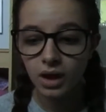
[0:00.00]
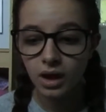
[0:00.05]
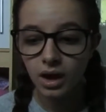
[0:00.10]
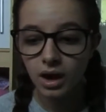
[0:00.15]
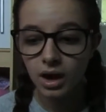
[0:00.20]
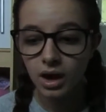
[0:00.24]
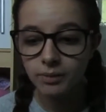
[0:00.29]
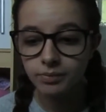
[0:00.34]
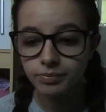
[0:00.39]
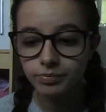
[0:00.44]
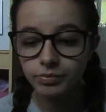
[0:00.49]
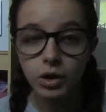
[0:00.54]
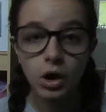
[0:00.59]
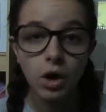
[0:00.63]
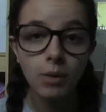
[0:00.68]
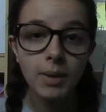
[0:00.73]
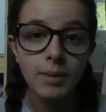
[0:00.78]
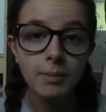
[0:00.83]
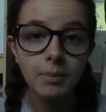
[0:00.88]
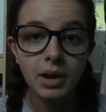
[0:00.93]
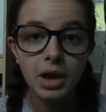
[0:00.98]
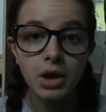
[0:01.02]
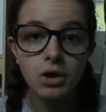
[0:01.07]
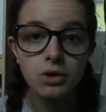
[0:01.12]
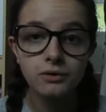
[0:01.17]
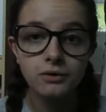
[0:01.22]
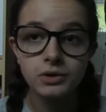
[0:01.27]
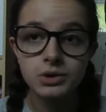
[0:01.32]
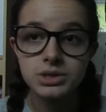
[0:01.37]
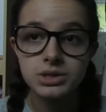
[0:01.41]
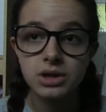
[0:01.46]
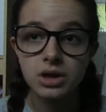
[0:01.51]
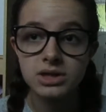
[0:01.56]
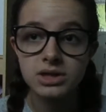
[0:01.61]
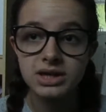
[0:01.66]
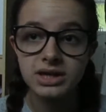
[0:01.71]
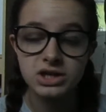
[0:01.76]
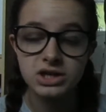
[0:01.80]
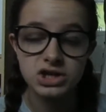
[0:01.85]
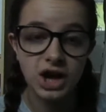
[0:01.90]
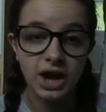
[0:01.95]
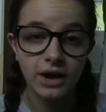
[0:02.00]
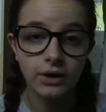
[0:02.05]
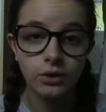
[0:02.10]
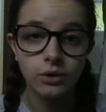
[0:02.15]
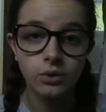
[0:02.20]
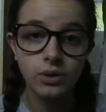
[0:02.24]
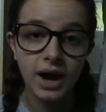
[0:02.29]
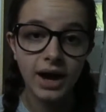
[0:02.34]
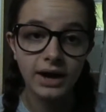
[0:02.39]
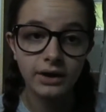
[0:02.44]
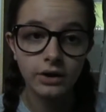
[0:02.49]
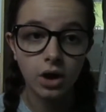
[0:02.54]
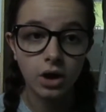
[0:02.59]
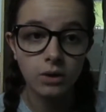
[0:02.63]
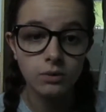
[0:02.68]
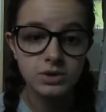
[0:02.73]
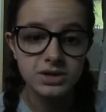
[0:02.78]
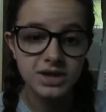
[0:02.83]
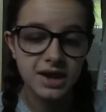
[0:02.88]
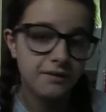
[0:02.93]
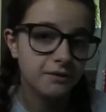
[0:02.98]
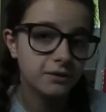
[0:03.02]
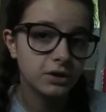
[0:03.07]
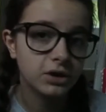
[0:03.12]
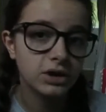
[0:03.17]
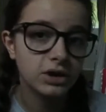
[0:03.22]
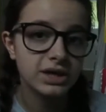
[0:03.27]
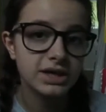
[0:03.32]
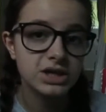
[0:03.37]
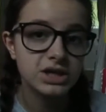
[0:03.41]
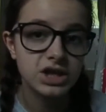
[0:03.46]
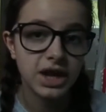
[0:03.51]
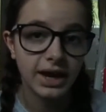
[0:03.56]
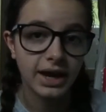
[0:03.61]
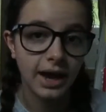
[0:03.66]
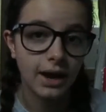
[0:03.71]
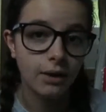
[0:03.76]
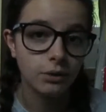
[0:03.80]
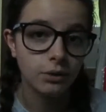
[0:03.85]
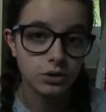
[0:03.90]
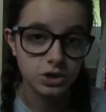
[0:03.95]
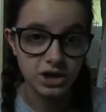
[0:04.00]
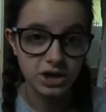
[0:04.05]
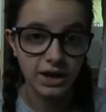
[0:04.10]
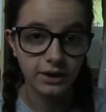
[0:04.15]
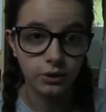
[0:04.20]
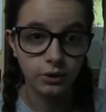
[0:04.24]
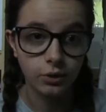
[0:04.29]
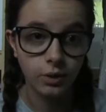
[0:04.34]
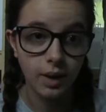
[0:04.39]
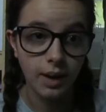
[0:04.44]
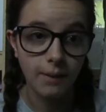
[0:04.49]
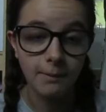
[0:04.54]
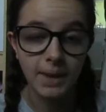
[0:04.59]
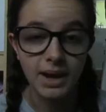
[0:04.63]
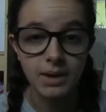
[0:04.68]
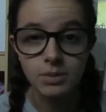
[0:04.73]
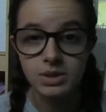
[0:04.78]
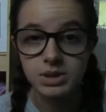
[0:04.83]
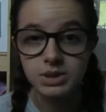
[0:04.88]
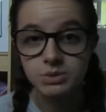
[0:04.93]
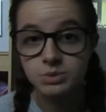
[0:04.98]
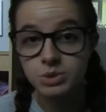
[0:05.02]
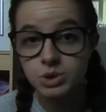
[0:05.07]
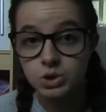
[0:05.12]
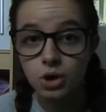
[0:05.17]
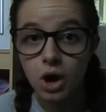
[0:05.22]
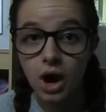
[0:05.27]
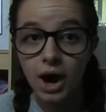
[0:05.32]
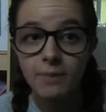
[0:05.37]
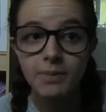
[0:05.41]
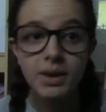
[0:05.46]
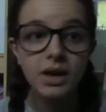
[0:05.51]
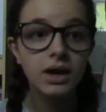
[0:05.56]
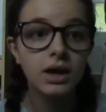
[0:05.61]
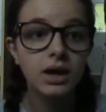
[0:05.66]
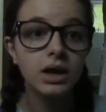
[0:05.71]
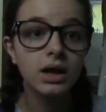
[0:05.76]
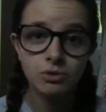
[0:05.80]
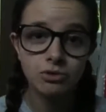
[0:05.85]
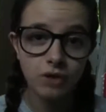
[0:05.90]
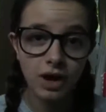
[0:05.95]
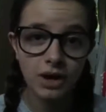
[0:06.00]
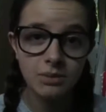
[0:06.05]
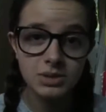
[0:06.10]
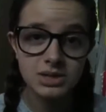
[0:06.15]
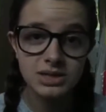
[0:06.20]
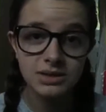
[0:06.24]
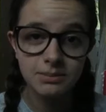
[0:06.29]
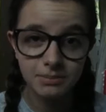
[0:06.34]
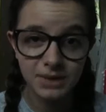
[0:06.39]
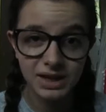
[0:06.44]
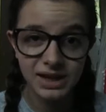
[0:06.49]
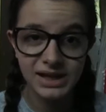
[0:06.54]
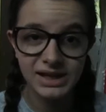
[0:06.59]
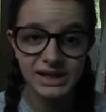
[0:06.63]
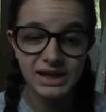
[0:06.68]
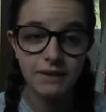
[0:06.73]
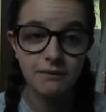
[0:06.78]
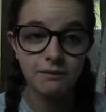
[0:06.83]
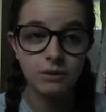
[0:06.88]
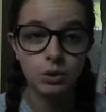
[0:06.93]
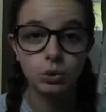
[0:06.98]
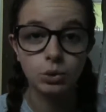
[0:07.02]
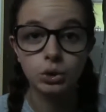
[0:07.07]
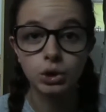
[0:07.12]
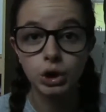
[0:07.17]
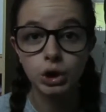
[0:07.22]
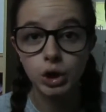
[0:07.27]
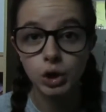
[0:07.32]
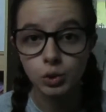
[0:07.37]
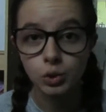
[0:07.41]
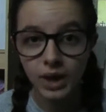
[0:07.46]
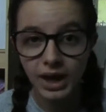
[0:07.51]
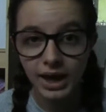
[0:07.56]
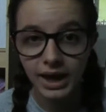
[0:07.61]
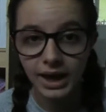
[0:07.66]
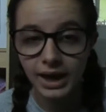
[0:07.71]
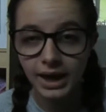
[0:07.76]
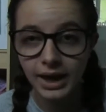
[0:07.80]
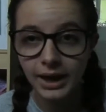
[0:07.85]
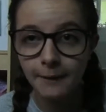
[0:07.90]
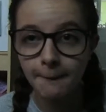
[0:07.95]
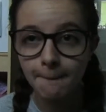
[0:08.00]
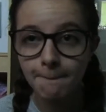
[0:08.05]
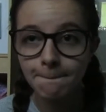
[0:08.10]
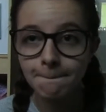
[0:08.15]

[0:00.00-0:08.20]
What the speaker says: Comment below if you're starting a channel, and I will definitely check out your channel and maybe subscribe. Subscribe to me if you're new here.